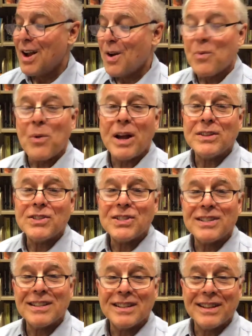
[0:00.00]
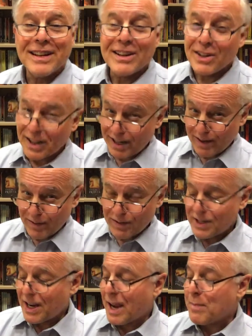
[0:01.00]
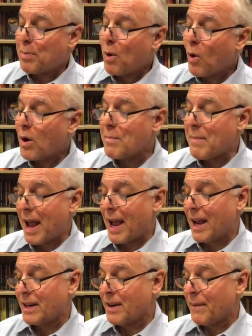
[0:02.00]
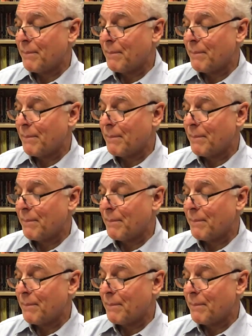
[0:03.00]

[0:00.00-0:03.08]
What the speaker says: Once there lived a poor man